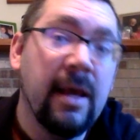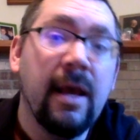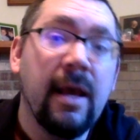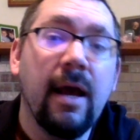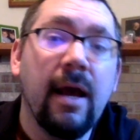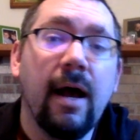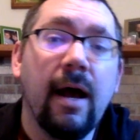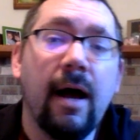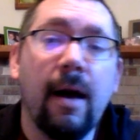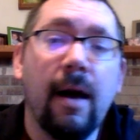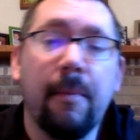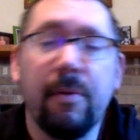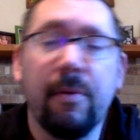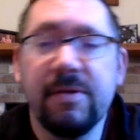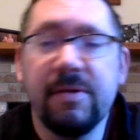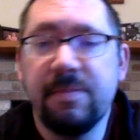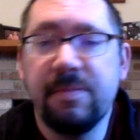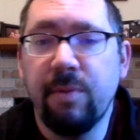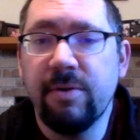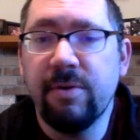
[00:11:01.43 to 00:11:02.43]
I'm going
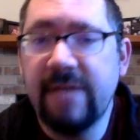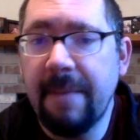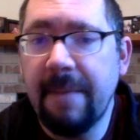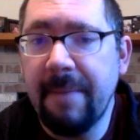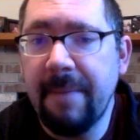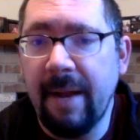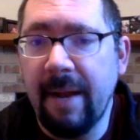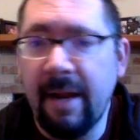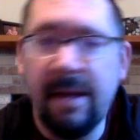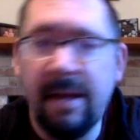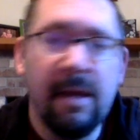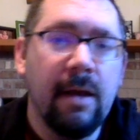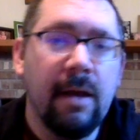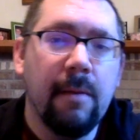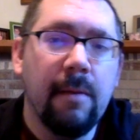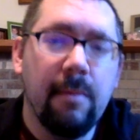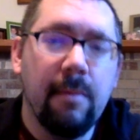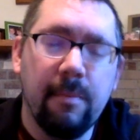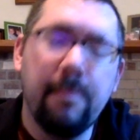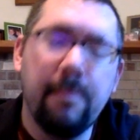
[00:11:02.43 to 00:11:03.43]

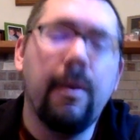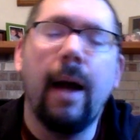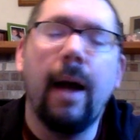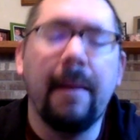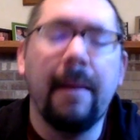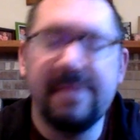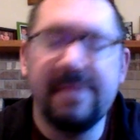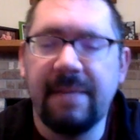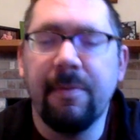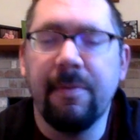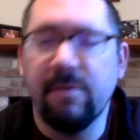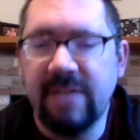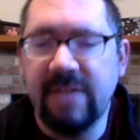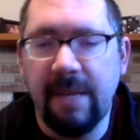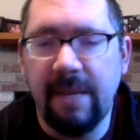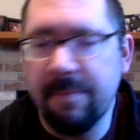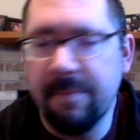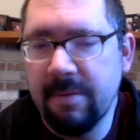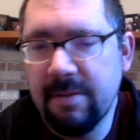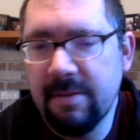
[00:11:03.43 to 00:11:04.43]
to say Pro
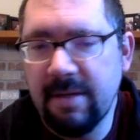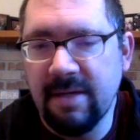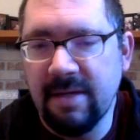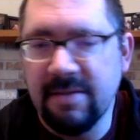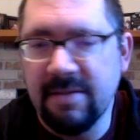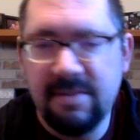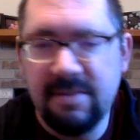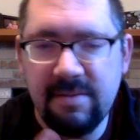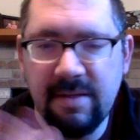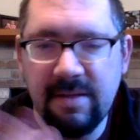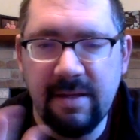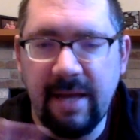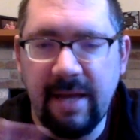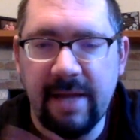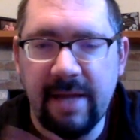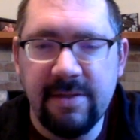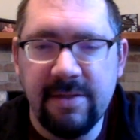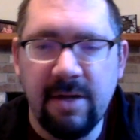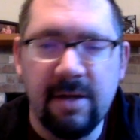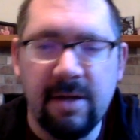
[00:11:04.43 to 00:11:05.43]
Temp because I can't
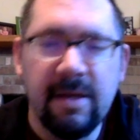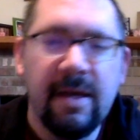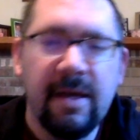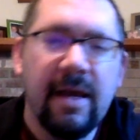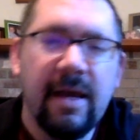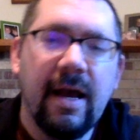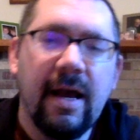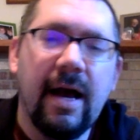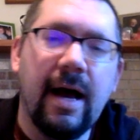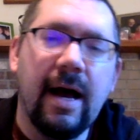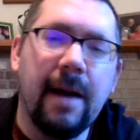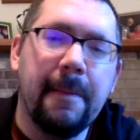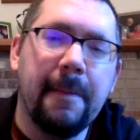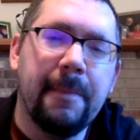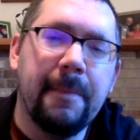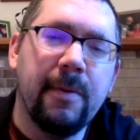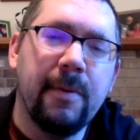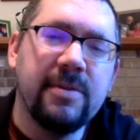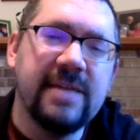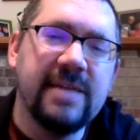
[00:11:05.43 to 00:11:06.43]
talk,
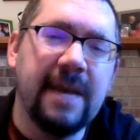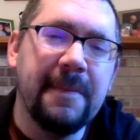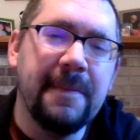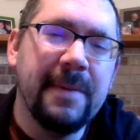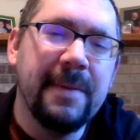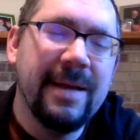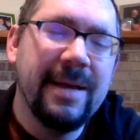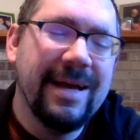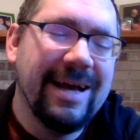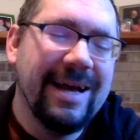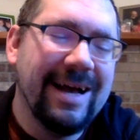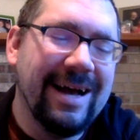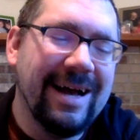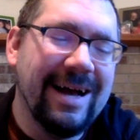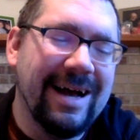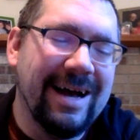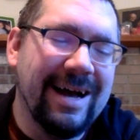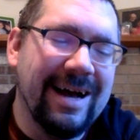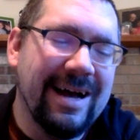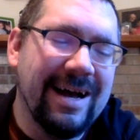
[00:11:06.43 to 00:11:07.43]
Pro Temp,
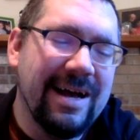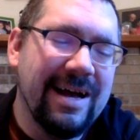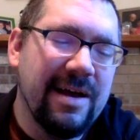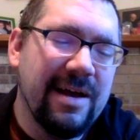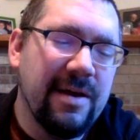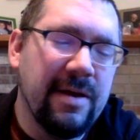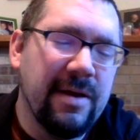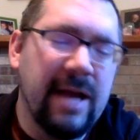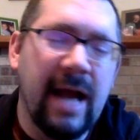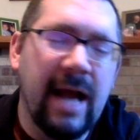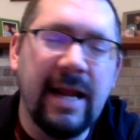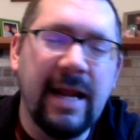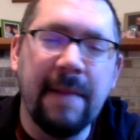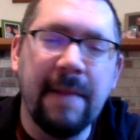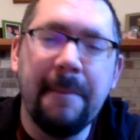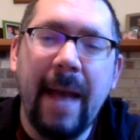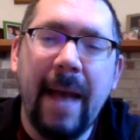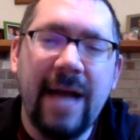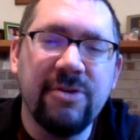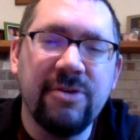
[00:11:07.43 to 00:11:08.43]
a guy named
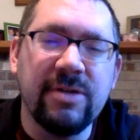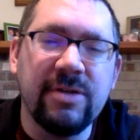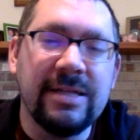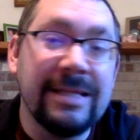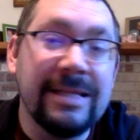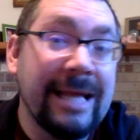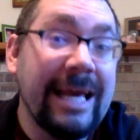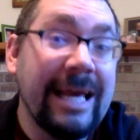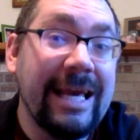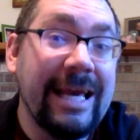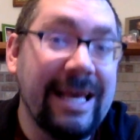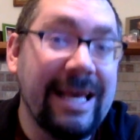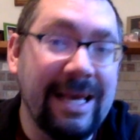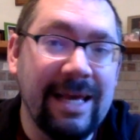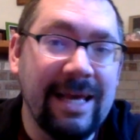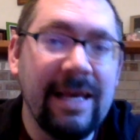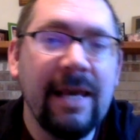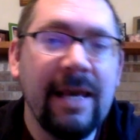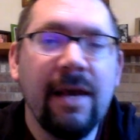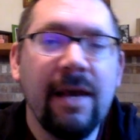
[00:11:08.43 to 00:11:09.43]
Patrick
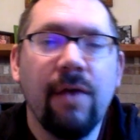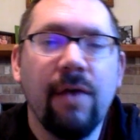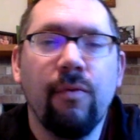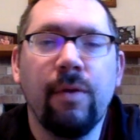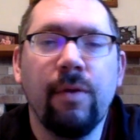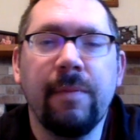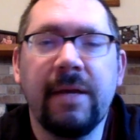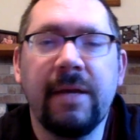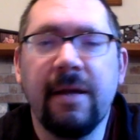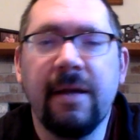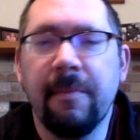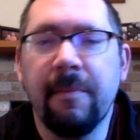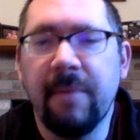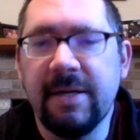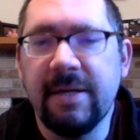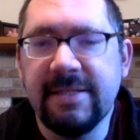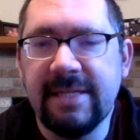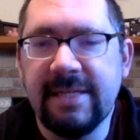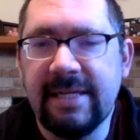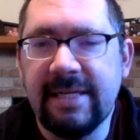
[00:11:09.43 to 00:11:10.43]
Leahy would become
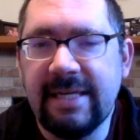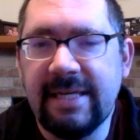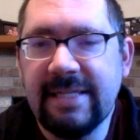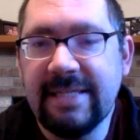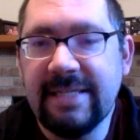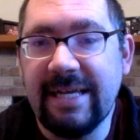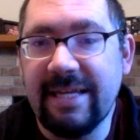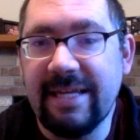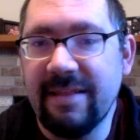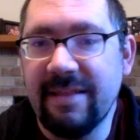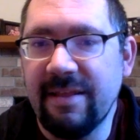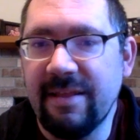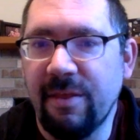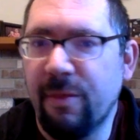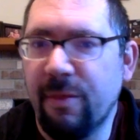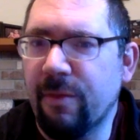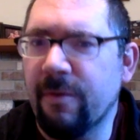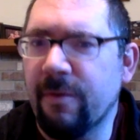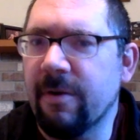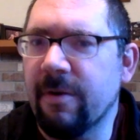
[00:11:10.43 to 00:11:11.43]
president. He's like the
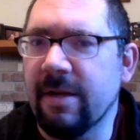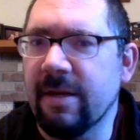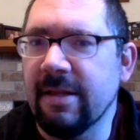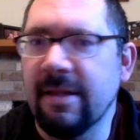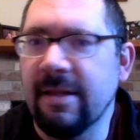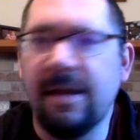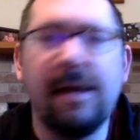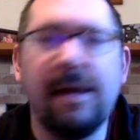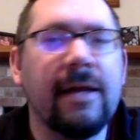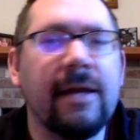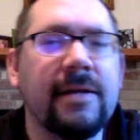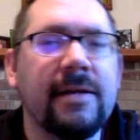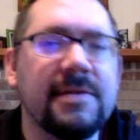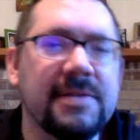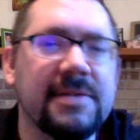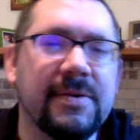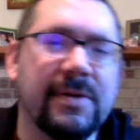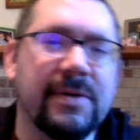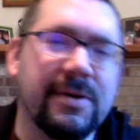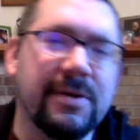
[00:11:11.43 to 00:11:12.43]
third in line. So
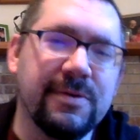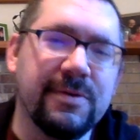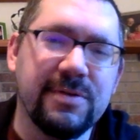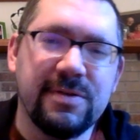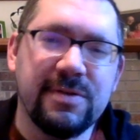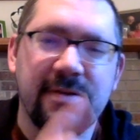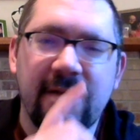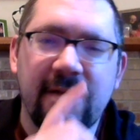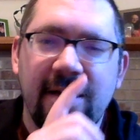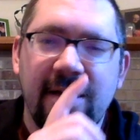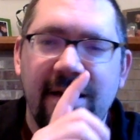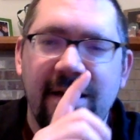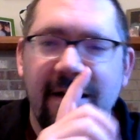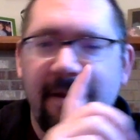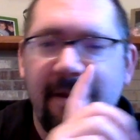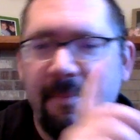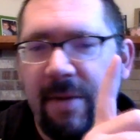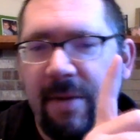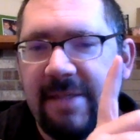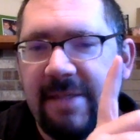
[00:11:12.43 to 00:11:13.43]
it goes
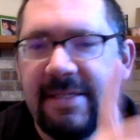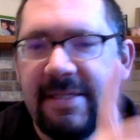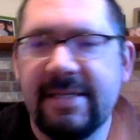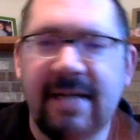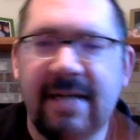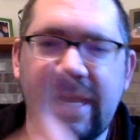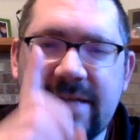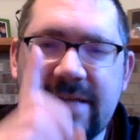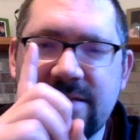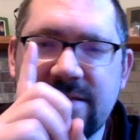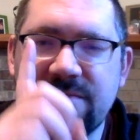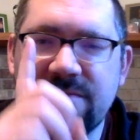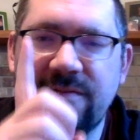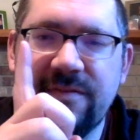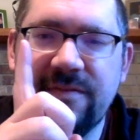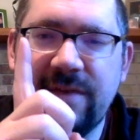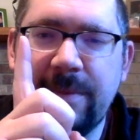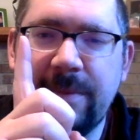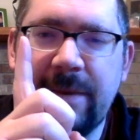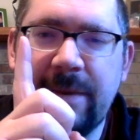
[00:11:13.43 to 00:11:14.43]
President dies,
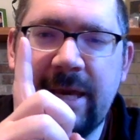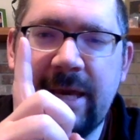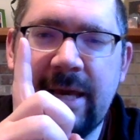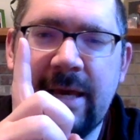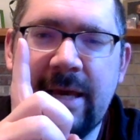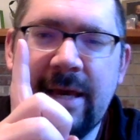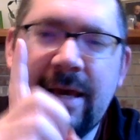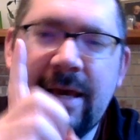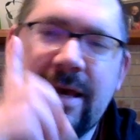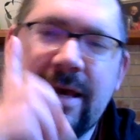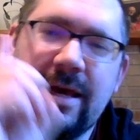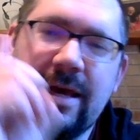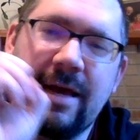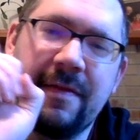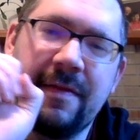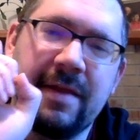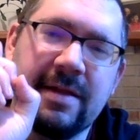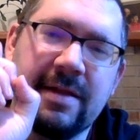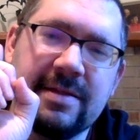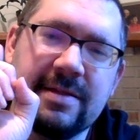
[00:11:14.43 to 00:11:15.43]
VP, and
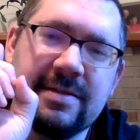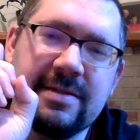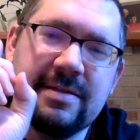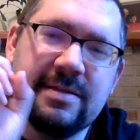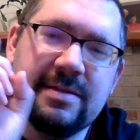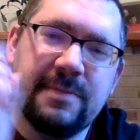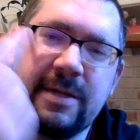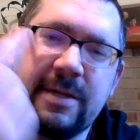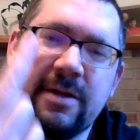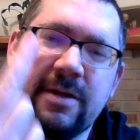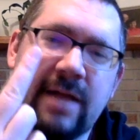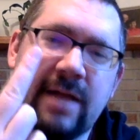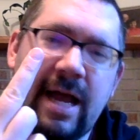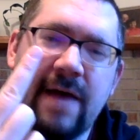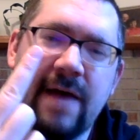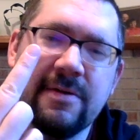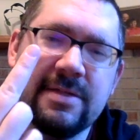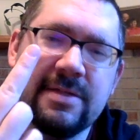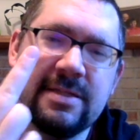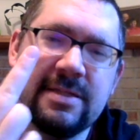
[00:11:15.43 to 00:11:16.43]
then it's Speaker of the
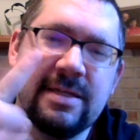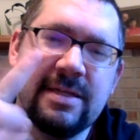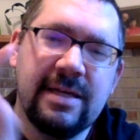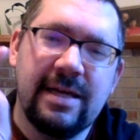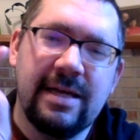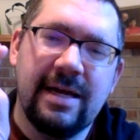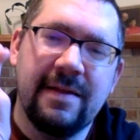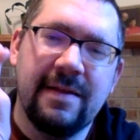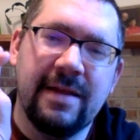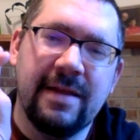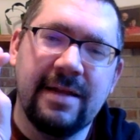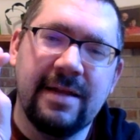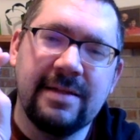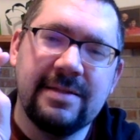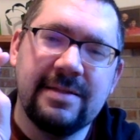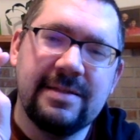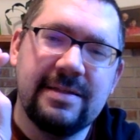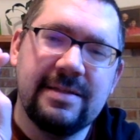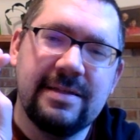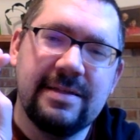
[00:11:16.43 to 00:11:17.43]
House, and then it's